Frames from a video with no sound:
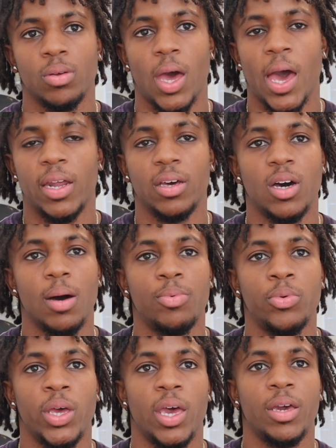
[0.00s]
I had a
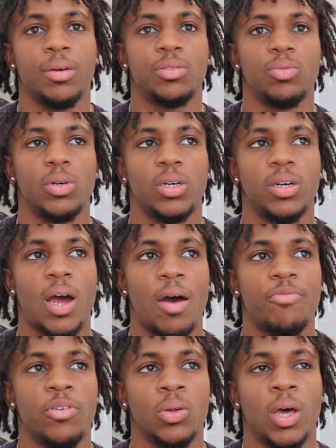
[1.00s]
couple games where I
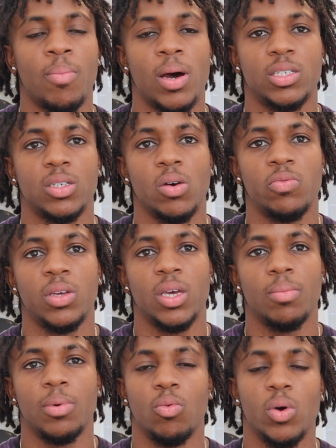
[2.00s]
felt like myself
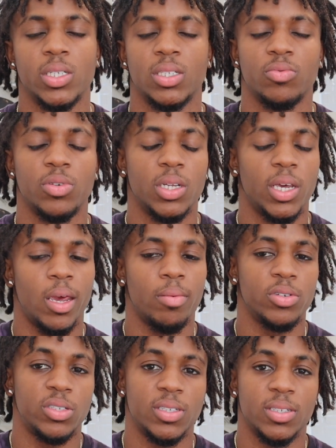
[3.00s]
again, but wasn't really
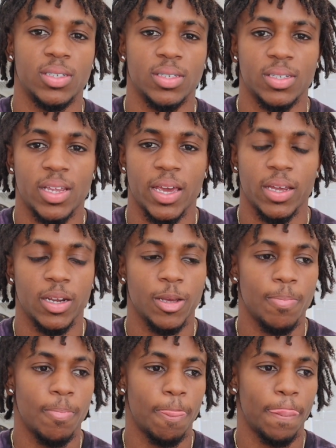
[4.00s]
able to sustain it.
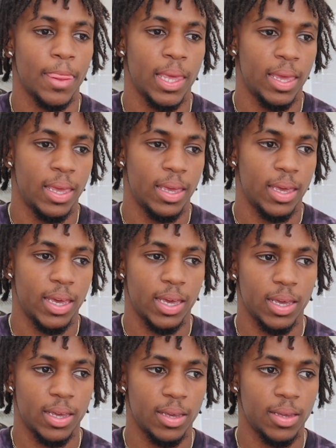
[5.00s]

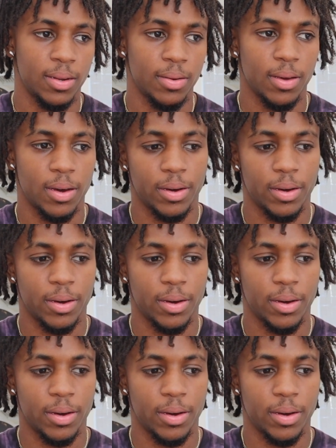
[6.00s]
And